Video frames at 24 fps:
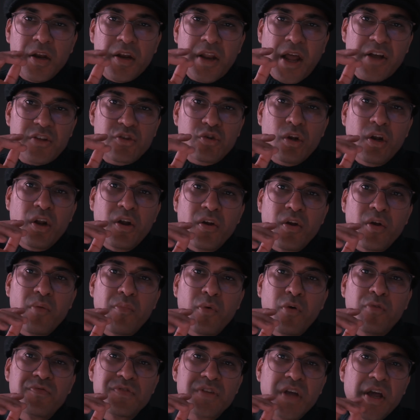actually
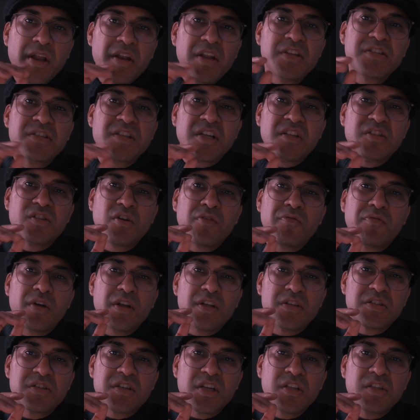removes any sense of
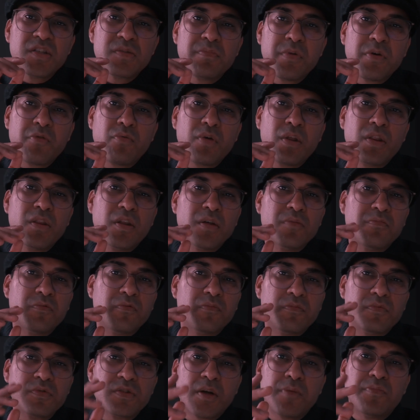distance between the
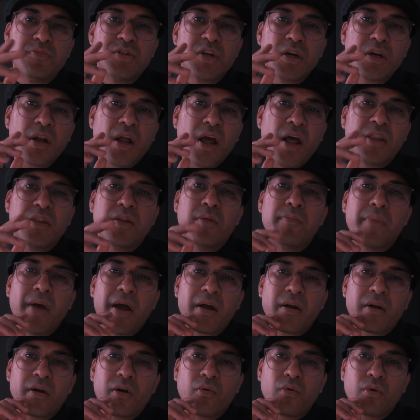subject and the
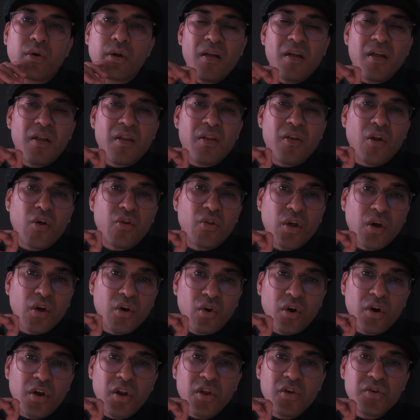background. Now the
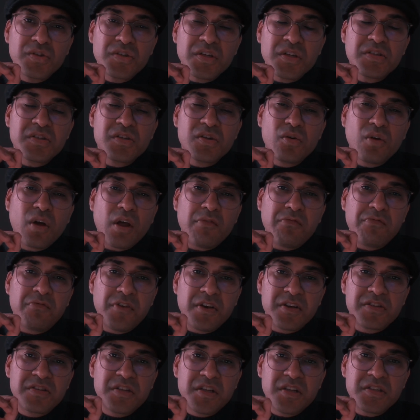good news is you can
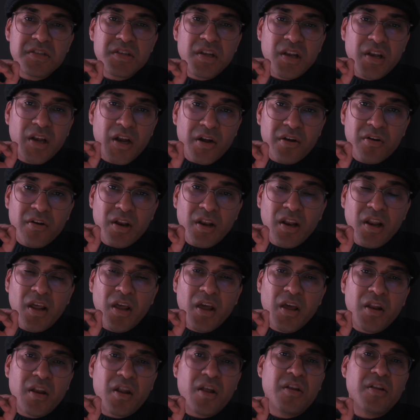fix this
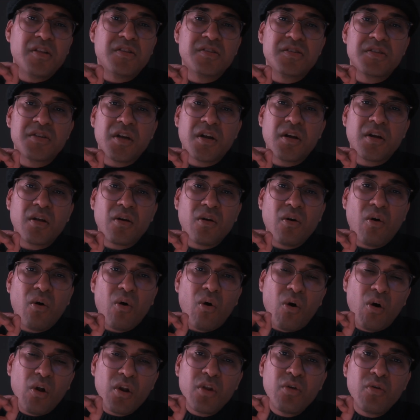literally in an instant.
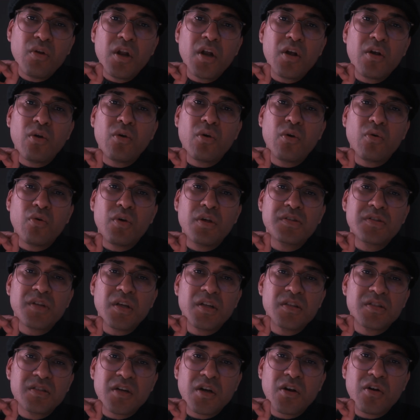All you need to do is,
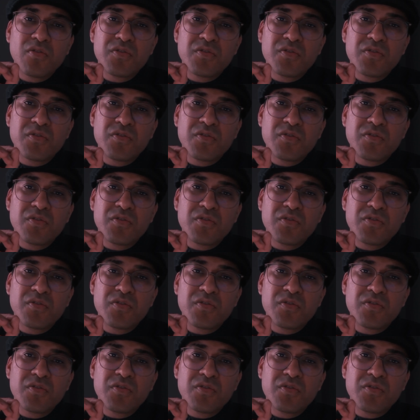instead of